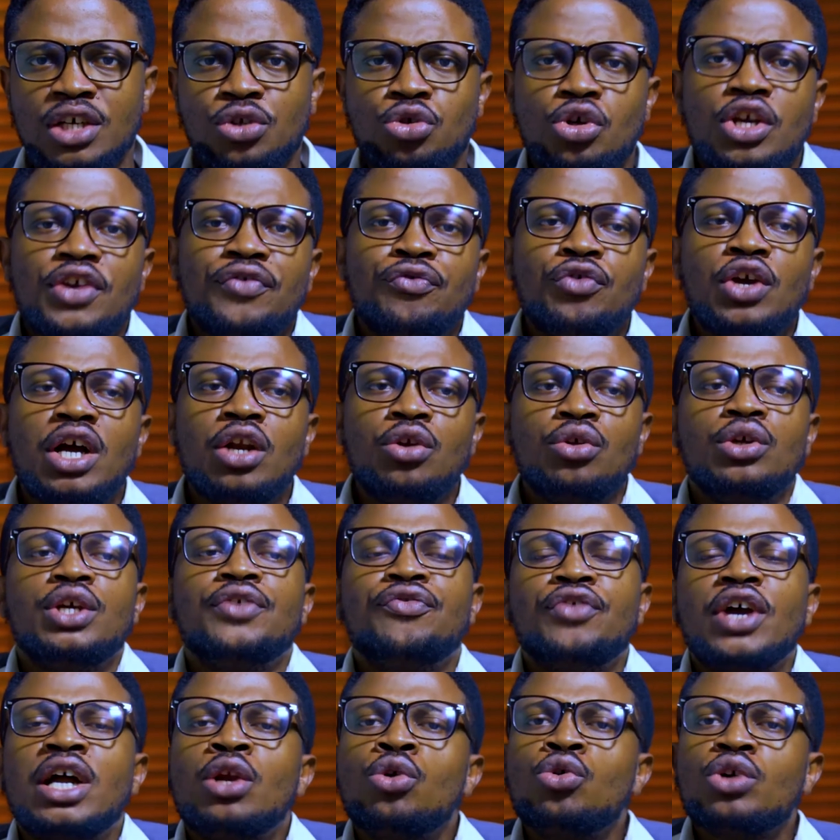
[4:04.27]
So if you
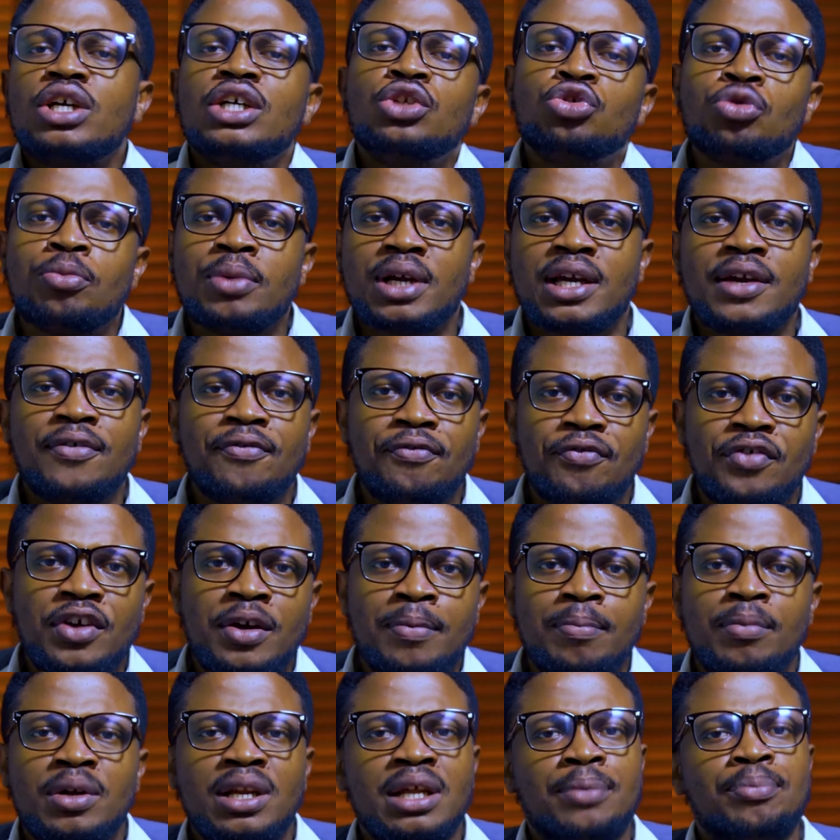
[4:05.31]
are looking to make a
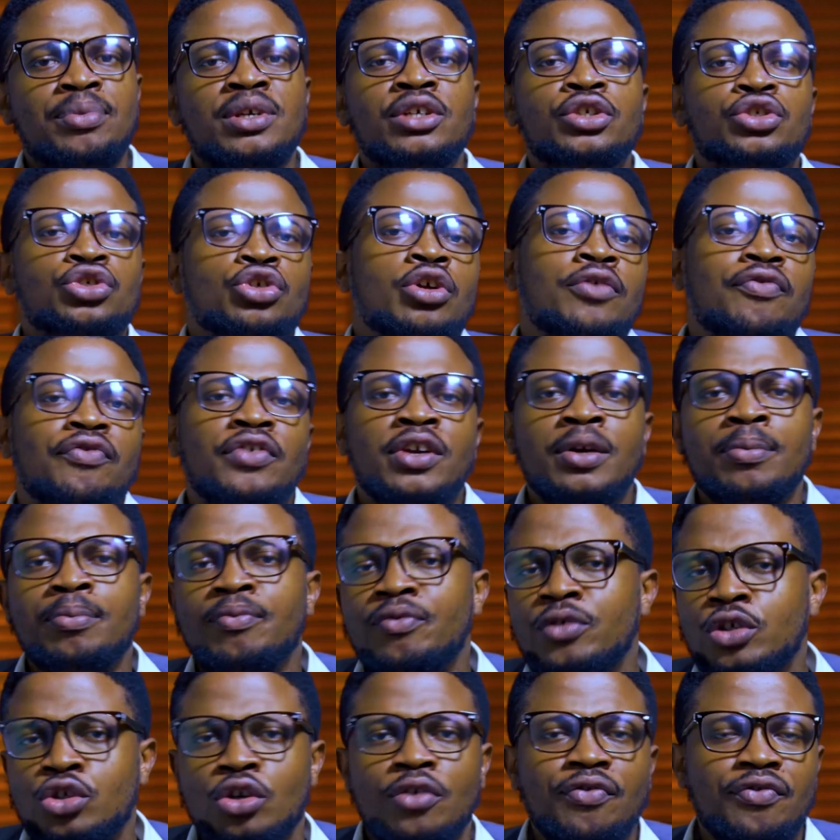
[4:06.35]
film, whether it be short film,
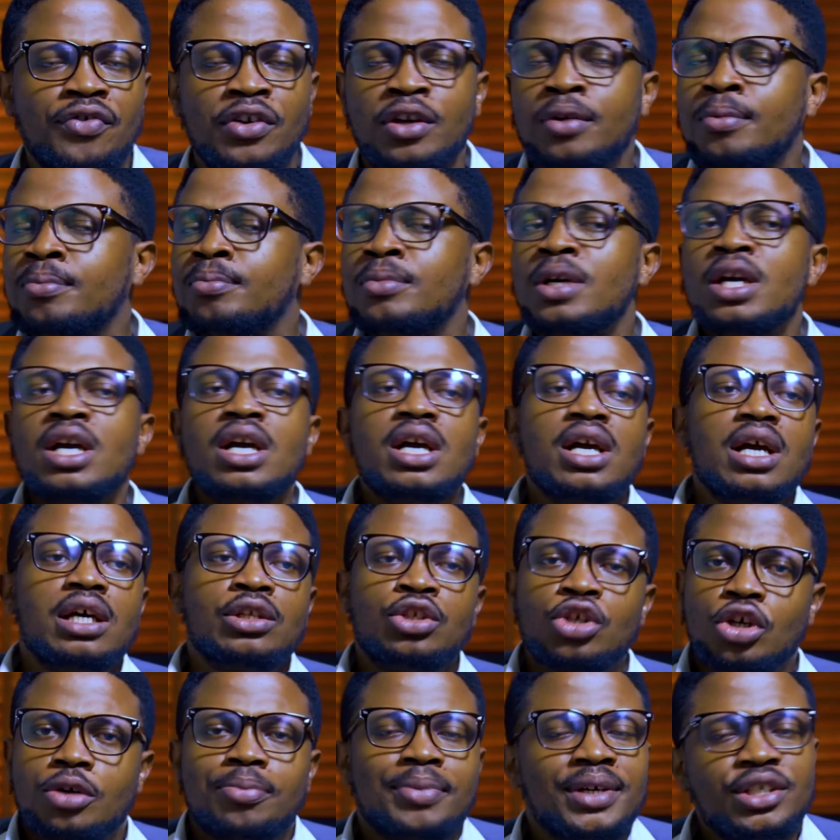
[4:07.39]
feature film,
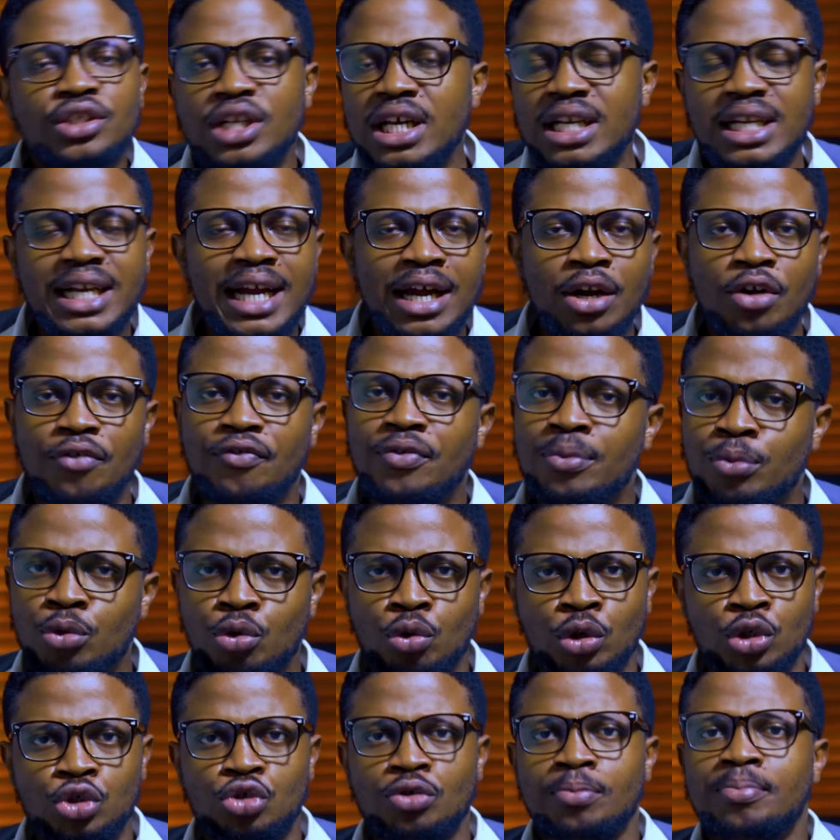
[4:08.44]
documentary, any kind of film you
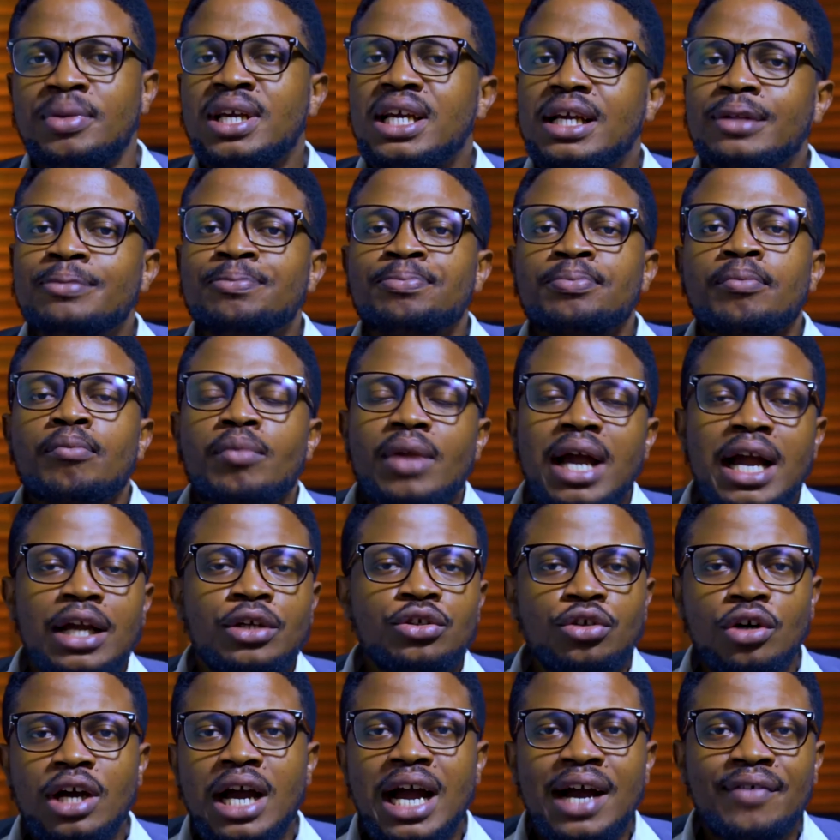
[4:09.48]
want to make, and you
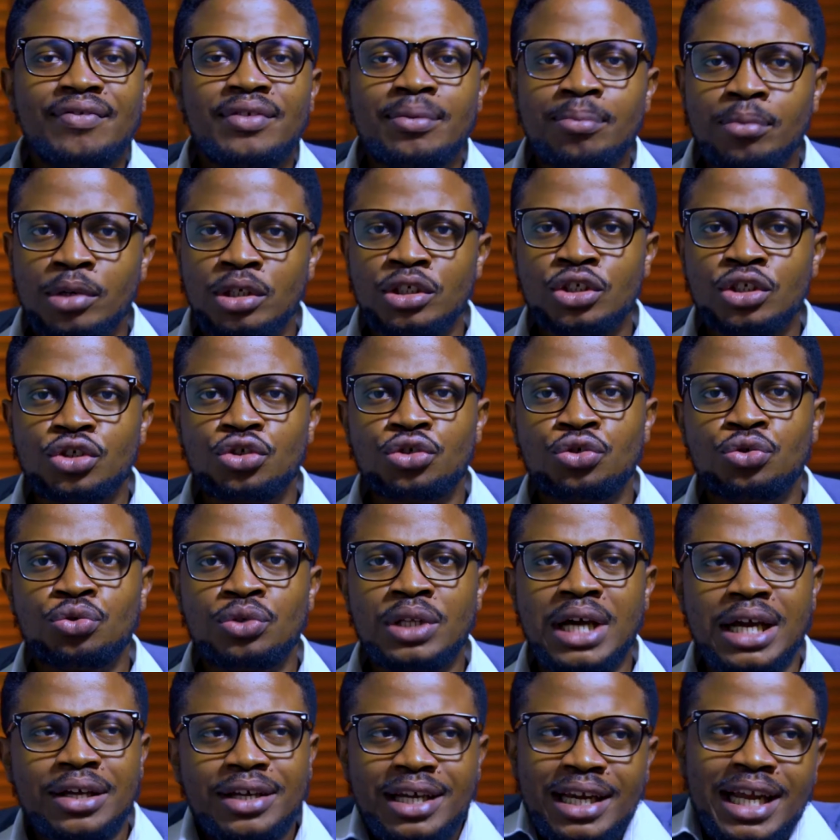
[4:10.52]
don't have the money to do
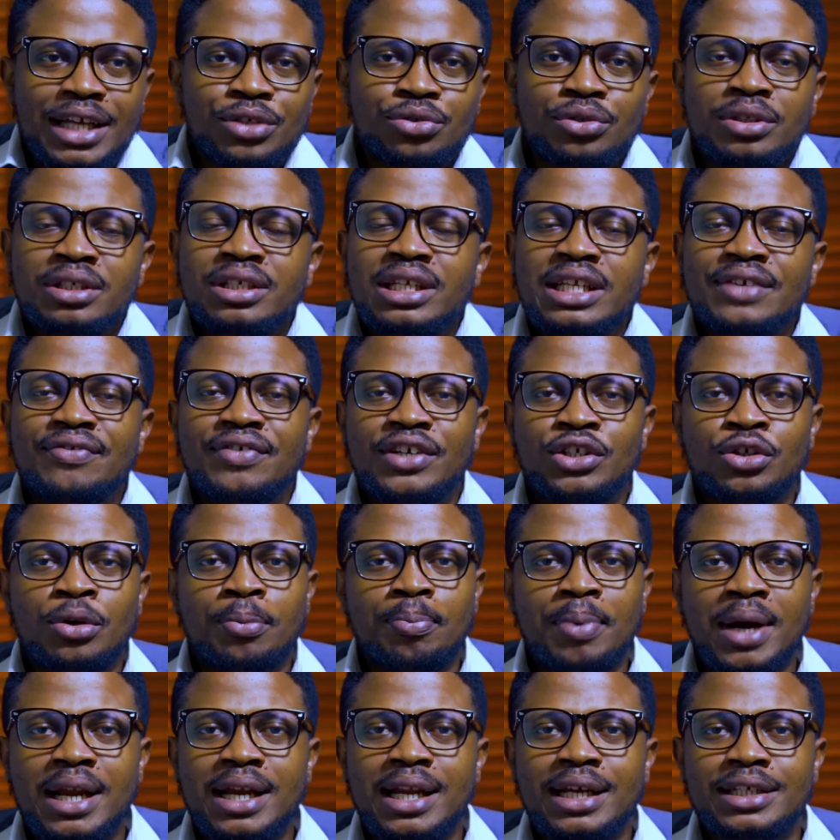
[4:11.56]
that, you can actually leverage on
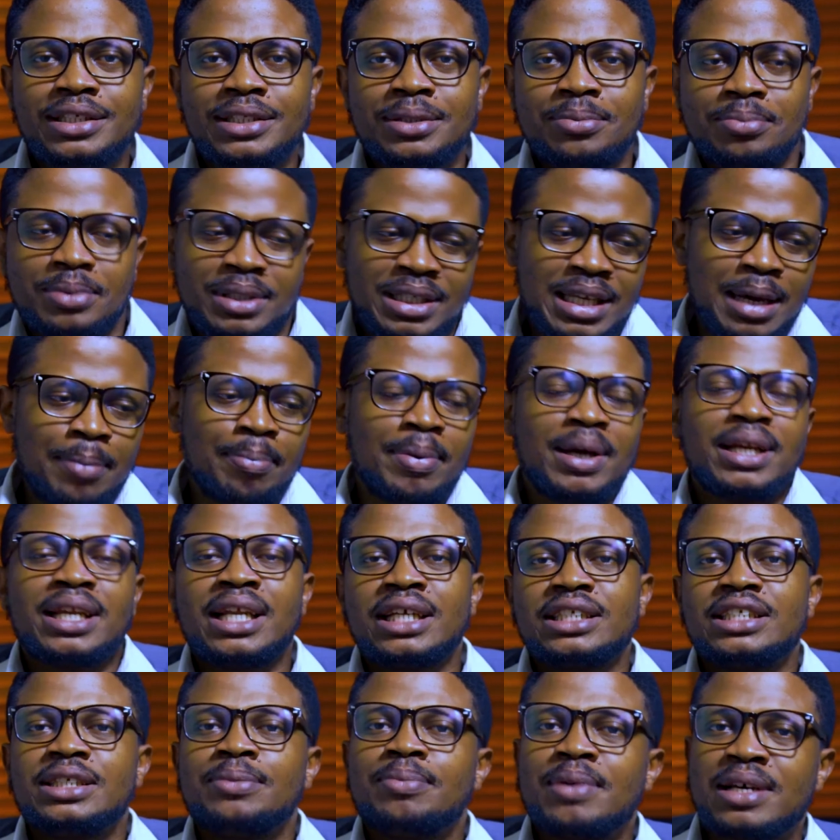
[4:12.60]
partnership, either
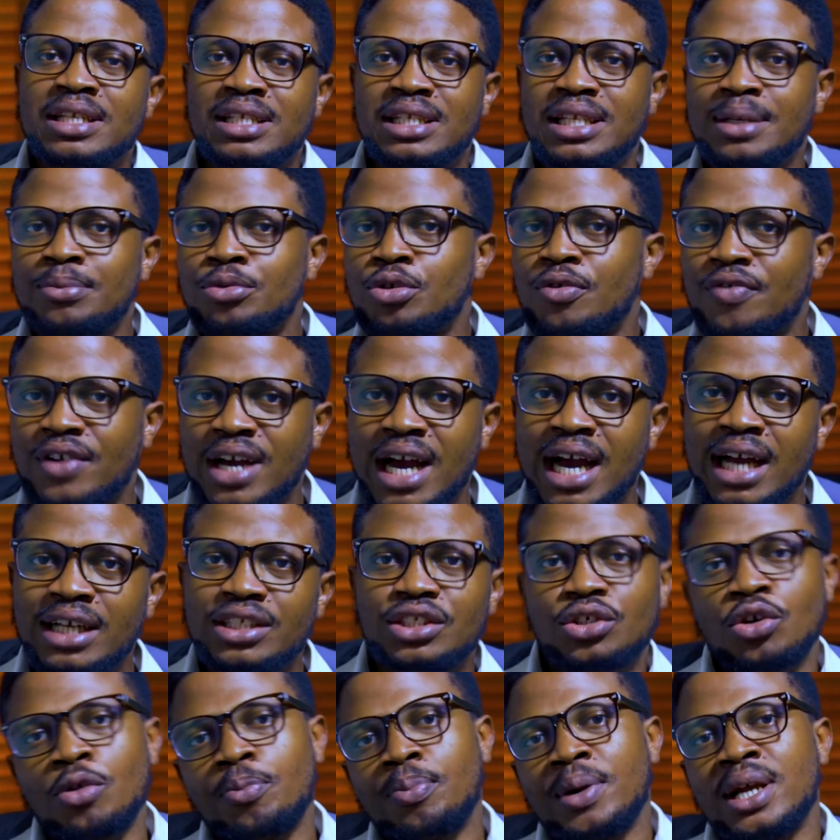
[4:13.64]
partnership in terms of cash
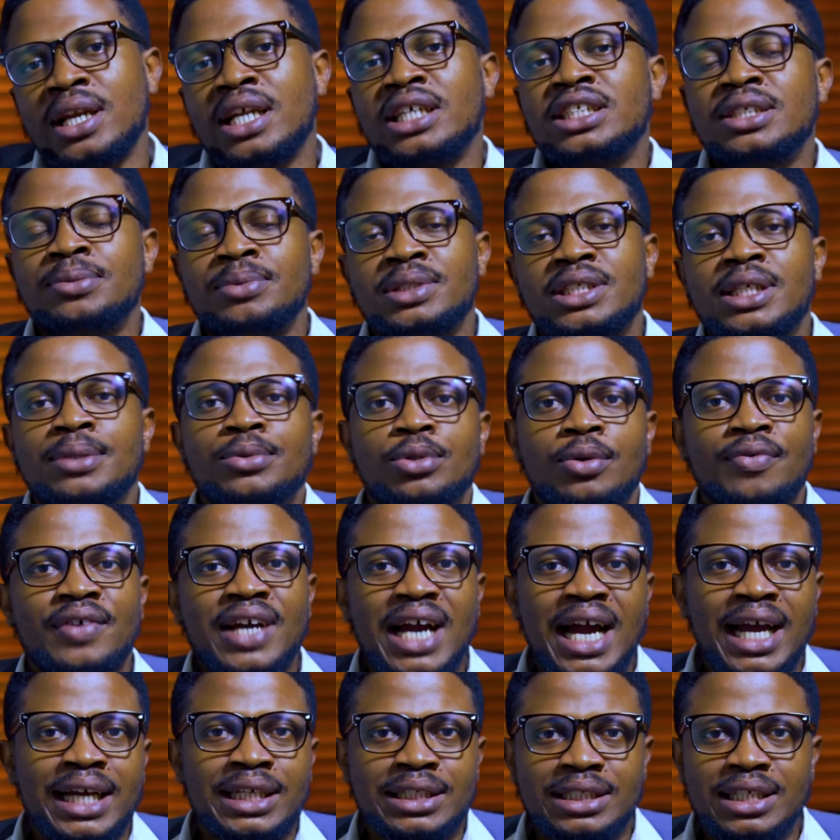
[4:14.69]
or partnership in terms of
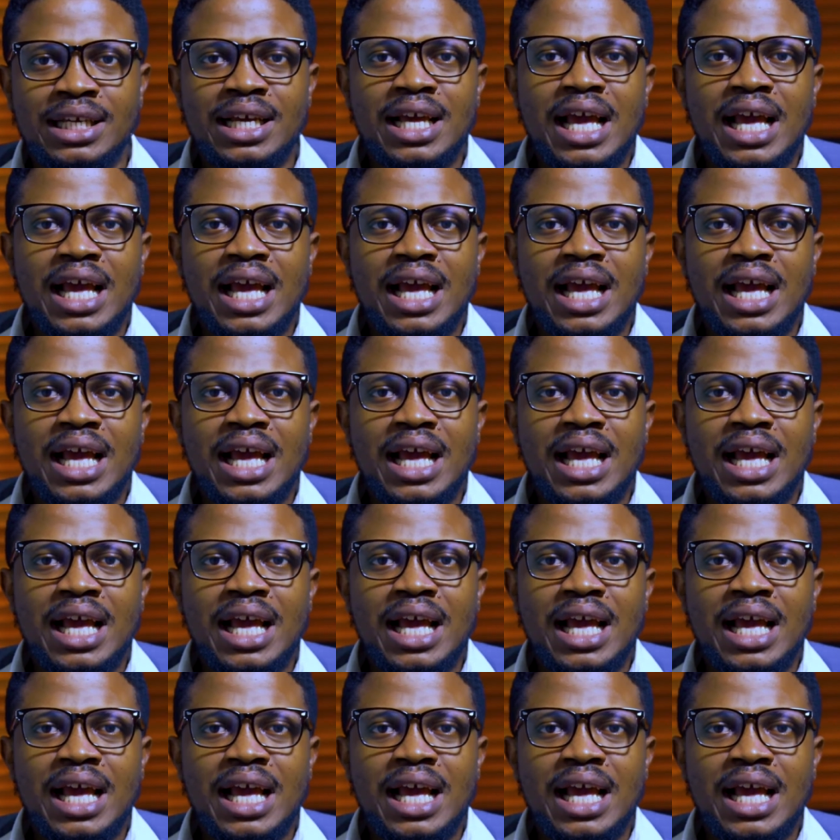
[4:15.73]
kind.